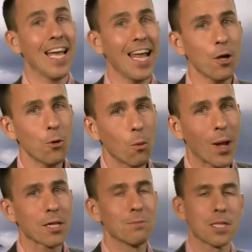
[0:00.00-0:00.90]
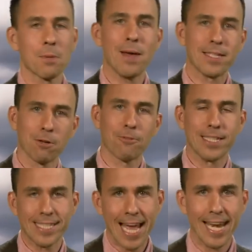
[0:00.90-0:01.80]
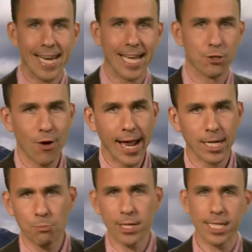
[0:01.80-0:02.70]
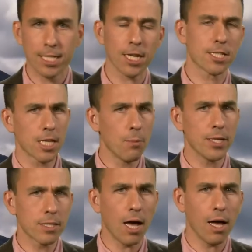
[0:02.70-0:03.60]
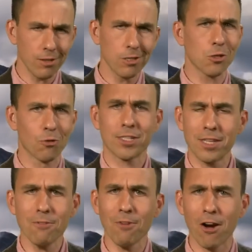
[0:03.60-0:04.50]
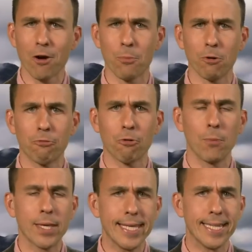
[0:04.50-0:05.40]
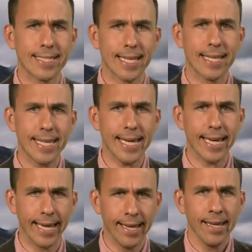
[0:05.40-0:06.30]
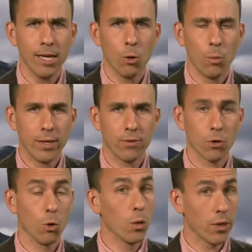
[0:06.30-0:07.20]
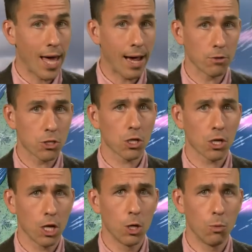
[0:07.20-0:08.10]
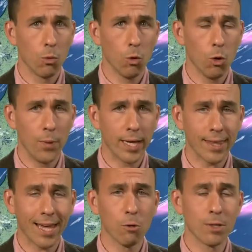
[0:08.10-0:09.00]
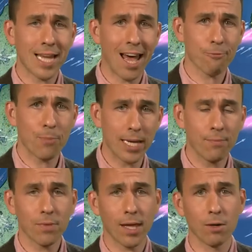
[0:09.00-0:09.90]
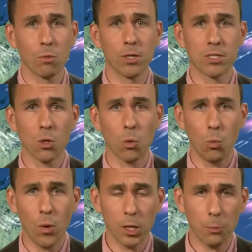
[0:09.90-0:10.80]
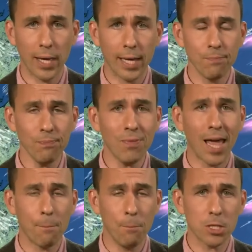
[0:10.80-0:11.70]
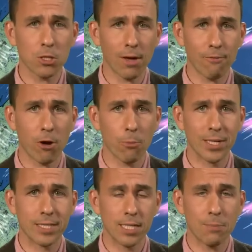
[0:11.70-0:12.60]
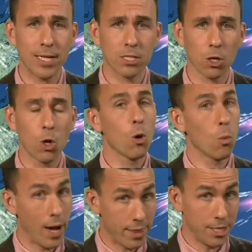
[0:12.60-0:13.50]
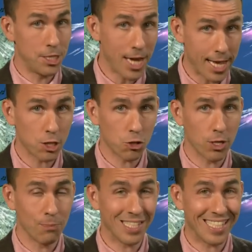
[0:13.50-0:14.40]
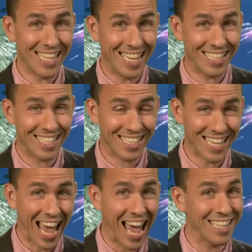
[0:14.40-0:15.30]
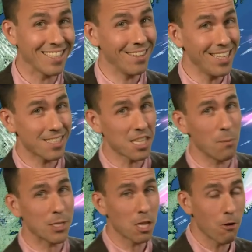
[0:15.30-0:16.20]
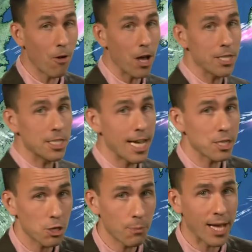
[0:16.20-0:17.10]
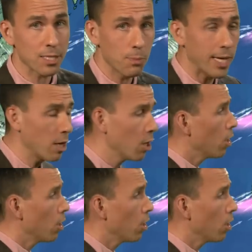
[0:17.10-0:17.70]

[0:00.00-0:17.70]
Hello and welcome to the Met Office 10-day trend. British summers are notoriously variable from year to year, with or without global warming. They always have been, they always will be. And much of that variability depends on where the jet stream sits. And this summer so far, the jet stream has been